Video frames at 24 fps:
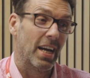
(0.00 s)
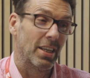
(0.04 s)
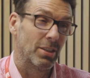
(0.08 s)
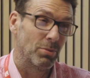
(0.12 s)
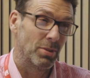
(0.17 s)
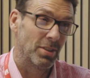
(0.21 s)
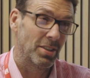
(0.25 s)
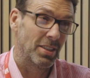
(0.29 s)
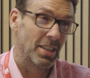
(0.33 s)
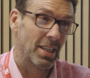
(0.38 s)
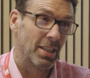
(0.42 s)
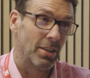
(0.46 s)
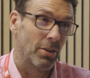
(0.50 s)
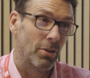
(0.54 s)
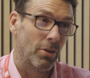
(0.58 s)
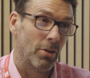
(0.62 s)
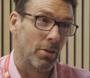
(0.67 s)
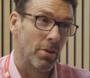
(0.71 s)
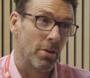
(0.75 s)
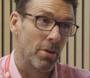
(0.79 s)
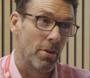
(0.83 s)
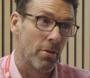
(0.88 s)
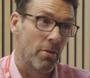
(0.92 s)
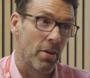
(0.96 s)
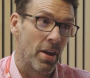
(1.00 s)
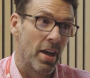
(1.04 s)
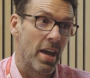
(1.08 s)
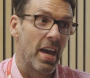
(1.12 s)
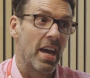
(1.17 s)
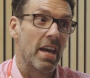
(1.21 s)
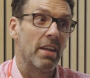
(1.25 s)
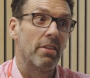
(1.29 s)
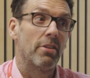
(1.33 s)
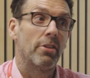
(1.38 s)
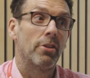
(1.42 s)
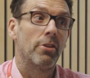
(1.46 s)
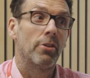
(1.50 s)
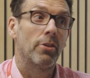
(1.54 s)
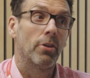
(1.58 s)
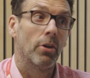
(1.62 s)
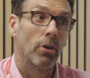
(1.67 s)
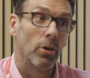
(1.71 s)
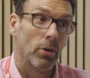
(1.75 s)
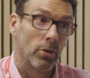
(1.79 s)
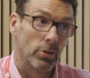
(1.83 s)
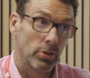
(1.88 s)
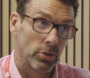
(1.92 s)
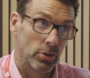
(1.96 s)
as we said earlier, it
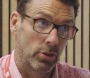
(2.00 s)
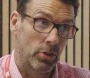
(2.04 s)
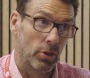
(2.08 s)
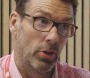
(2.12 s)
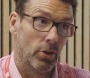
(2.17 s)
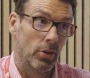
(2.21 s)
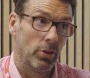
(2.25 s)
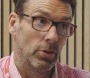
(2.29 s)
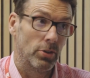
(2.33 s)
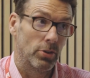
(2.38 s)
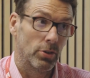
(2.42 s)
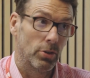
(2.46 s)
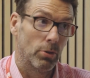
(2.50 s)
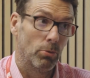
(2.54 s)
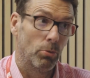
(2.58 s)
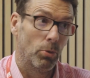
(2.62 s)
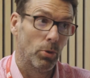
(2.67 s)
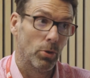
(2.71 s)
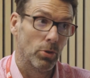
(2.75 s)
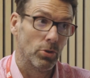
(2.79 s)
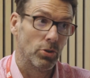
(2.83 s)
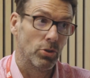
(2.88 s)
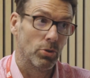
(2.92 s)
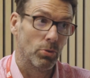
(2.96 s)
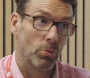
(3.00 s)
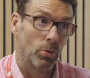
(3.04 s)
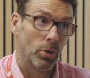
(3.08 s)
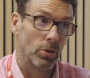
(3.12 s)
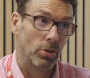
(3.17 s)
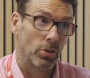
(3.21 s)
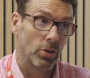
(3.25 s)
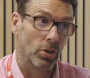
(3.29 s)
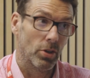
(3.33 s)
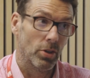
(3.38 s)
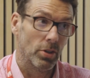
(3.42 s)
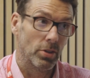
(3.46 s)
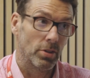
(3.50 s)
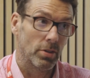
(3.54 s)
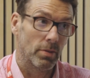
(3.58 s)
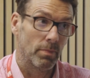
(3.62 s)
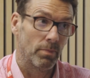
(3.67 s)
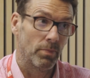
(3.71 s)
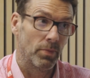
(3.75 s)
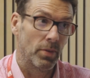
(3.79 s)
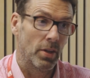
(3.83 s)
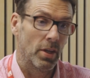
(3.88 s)
does count towards your word count.